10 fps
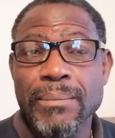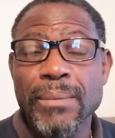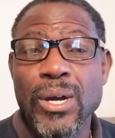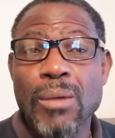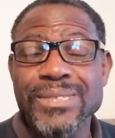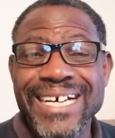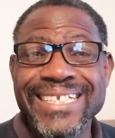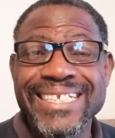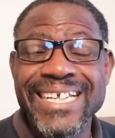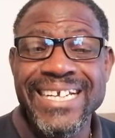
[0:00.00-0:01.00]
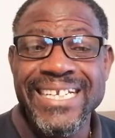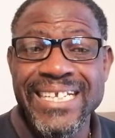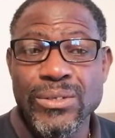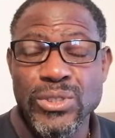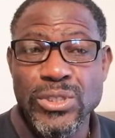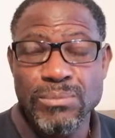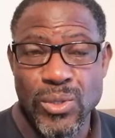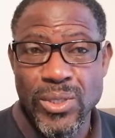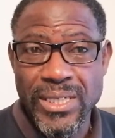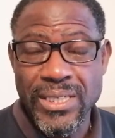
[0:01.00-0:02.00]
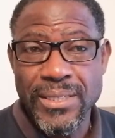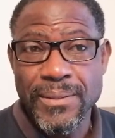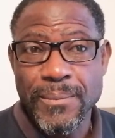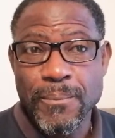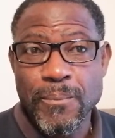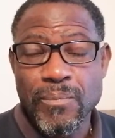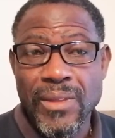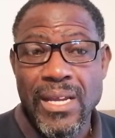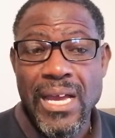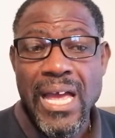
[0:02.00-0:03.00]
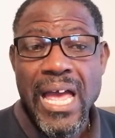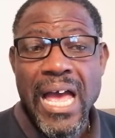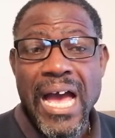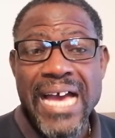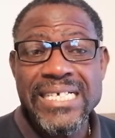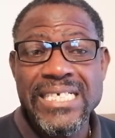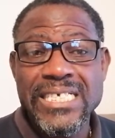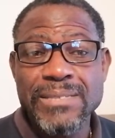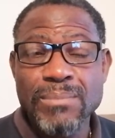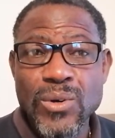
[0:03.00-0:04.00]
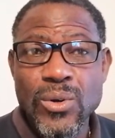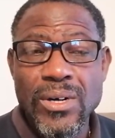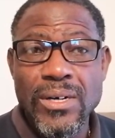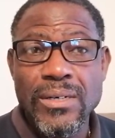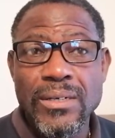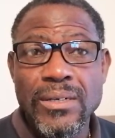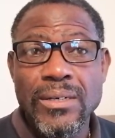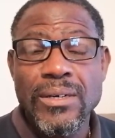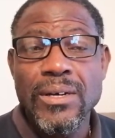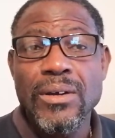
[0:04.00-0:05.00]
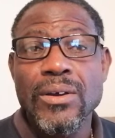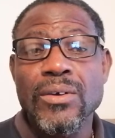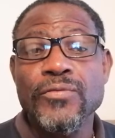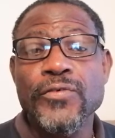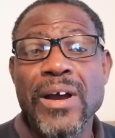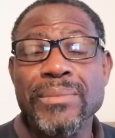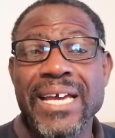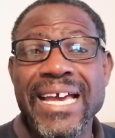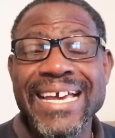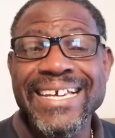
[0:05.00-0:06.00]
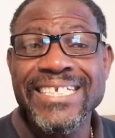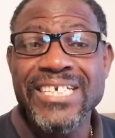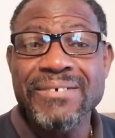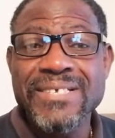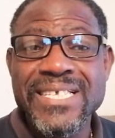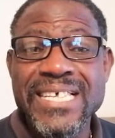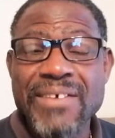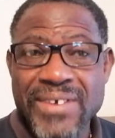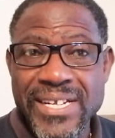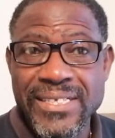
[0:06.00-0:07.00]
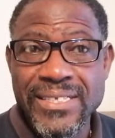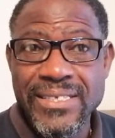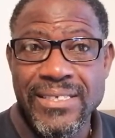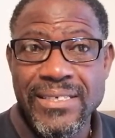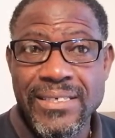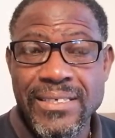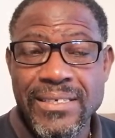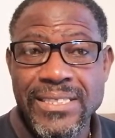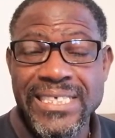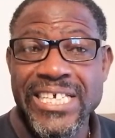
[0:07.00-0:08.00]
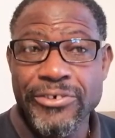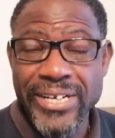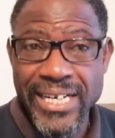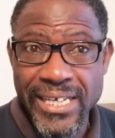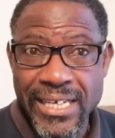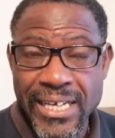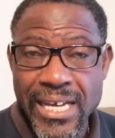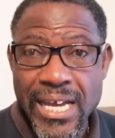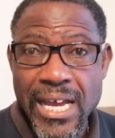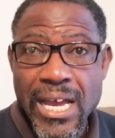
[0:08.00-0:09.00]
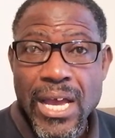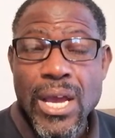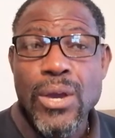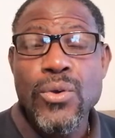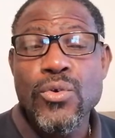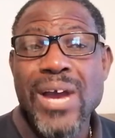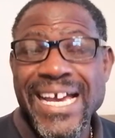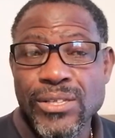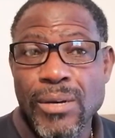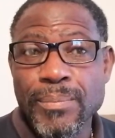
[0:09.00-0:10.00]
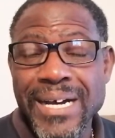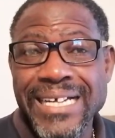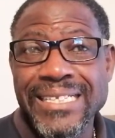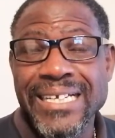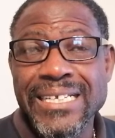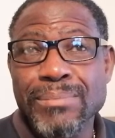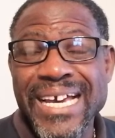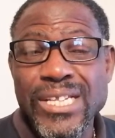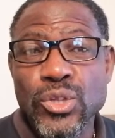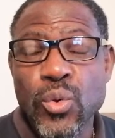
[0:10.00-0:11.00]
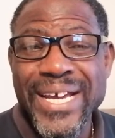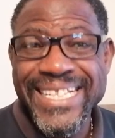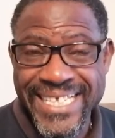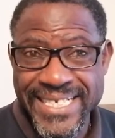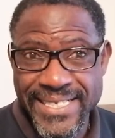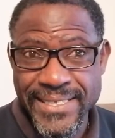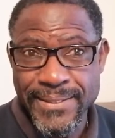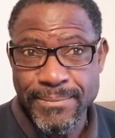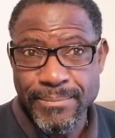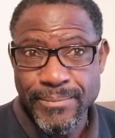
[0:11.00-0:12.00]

becomes addicted to smoke. I smoke from the age of 7, secretly, right up until in my 20s.